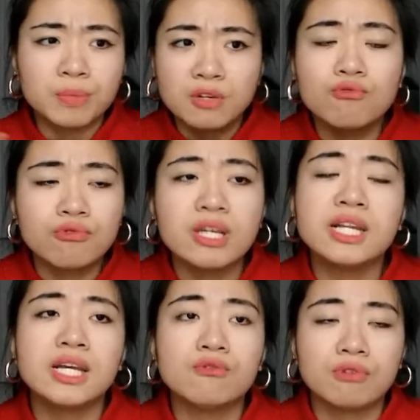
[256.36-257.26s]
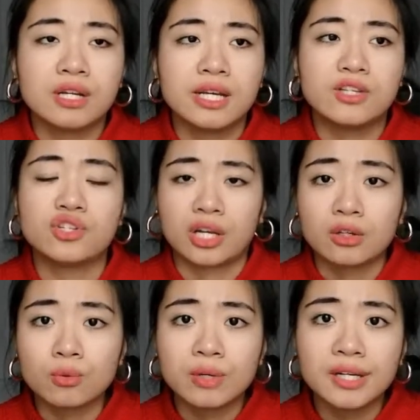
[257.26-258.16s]
Be really
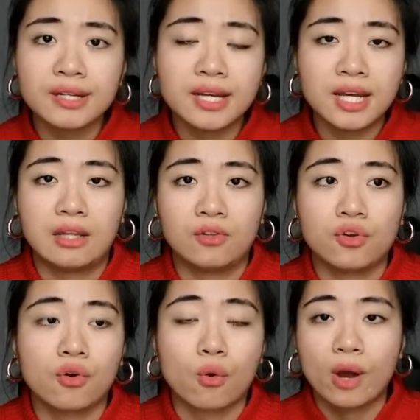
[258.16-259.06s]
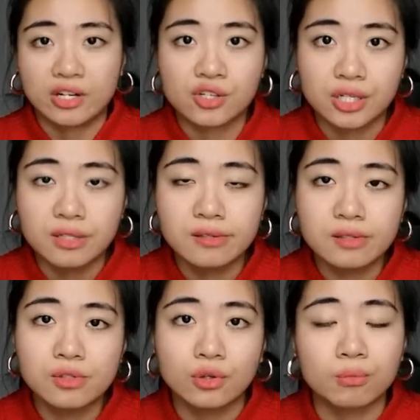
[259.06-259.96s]
genuine in your
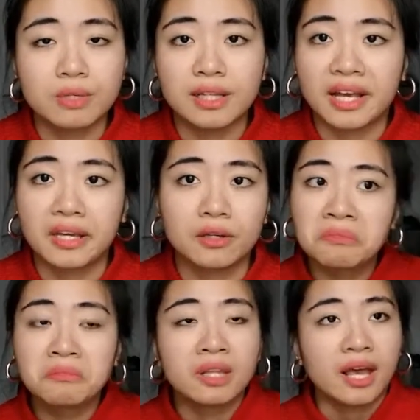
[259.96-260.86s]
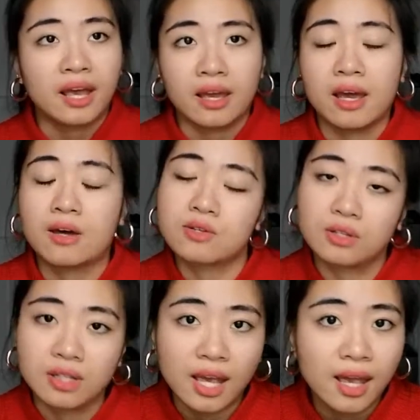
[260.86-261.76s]
questions. Don't be like, hey,
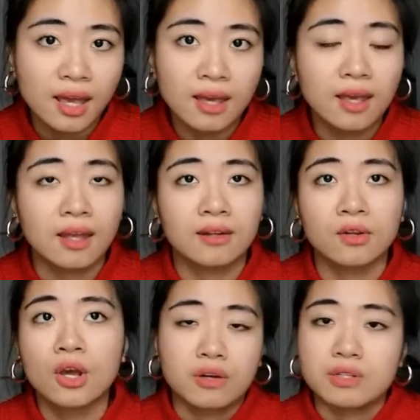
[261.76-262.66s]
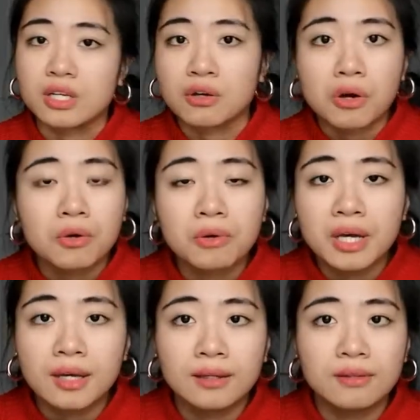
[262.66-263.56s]
how's your day and how's it
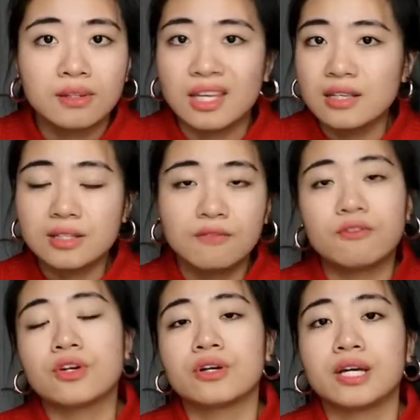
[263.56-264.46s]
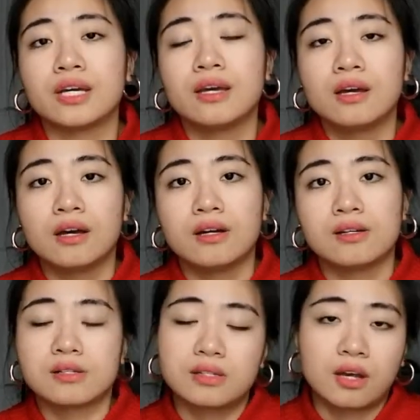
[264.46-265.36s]
going? These are very
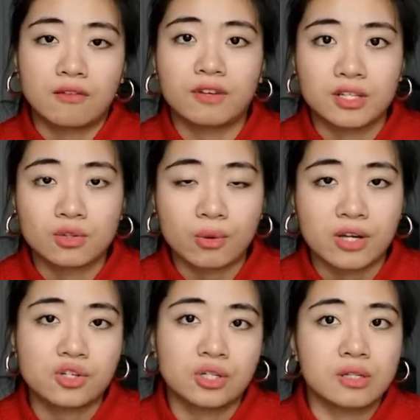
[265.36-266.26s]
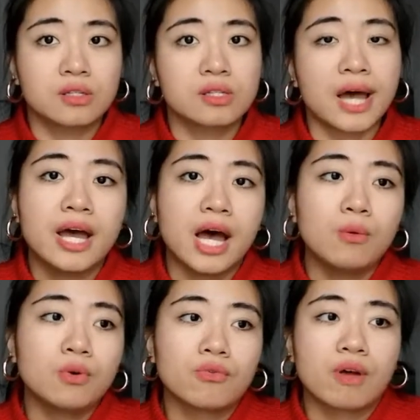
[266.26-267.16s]
surface questions.
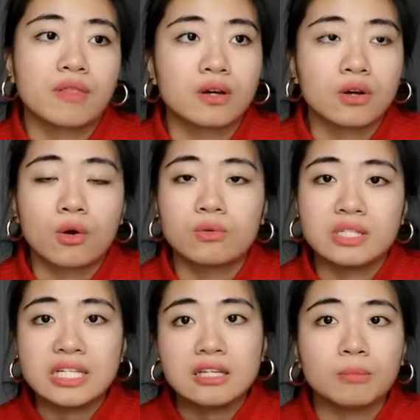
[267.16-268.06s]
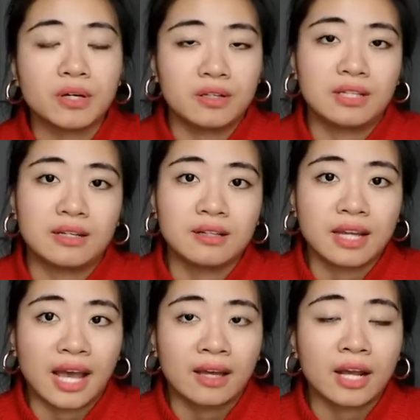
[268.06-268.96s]
I would rather go deeper than
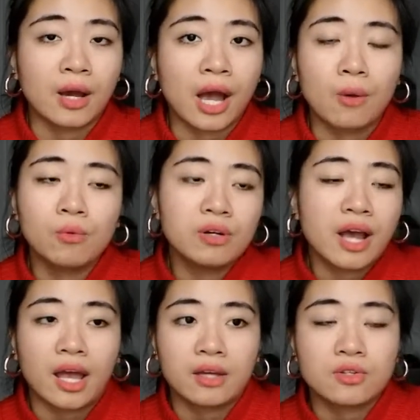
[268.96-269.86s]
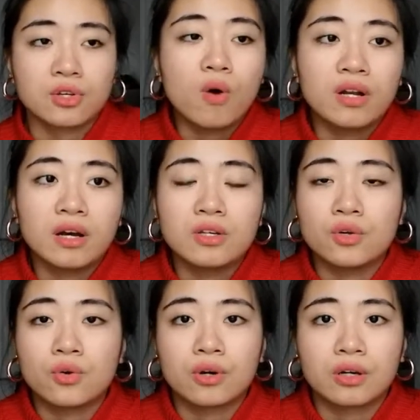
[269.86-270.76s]
that. I would ask, what are
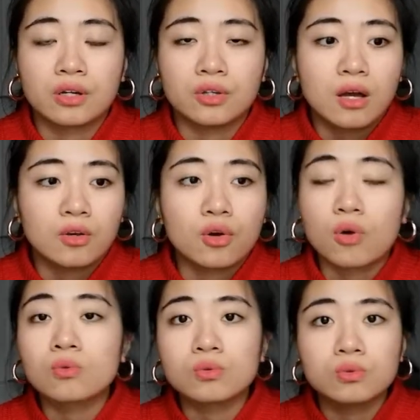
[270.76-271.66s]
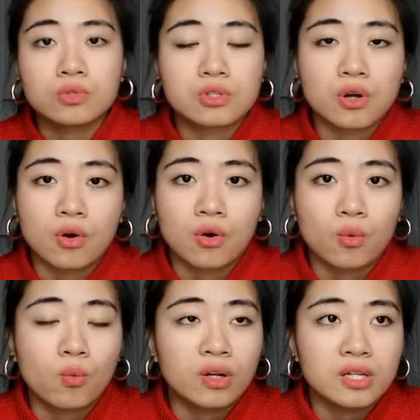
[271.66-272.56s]
your goals,
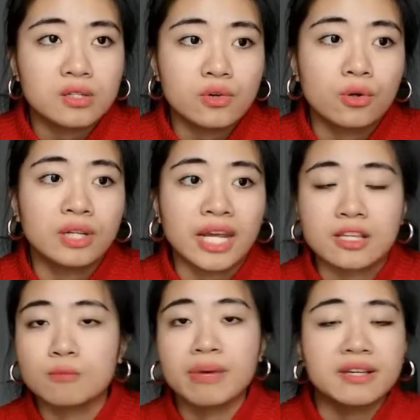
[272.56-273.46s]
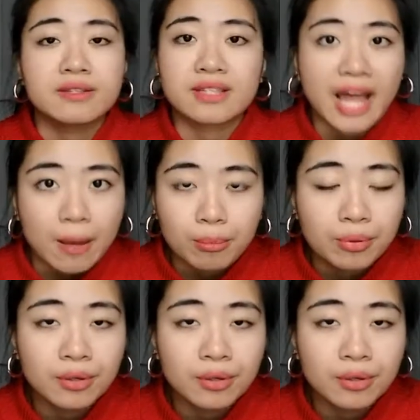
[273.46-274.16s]
or what is your next big step